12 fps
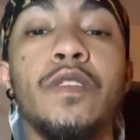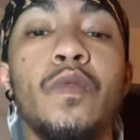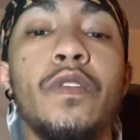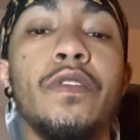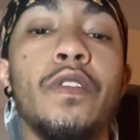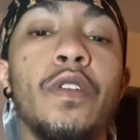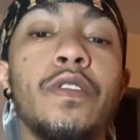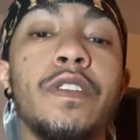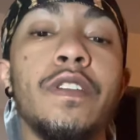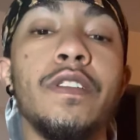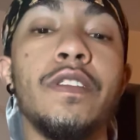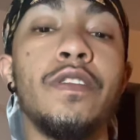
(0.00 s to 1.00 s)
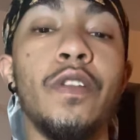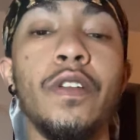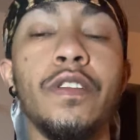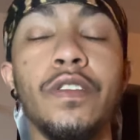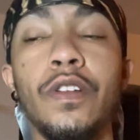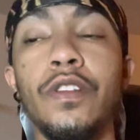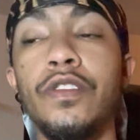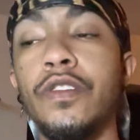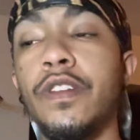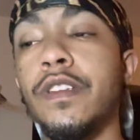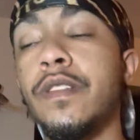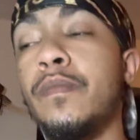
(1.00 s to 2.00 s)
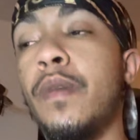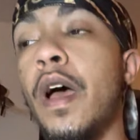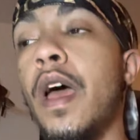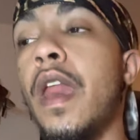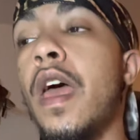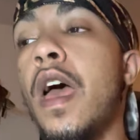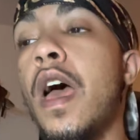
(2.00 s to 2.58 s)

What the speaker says: with nurses during surgeries, but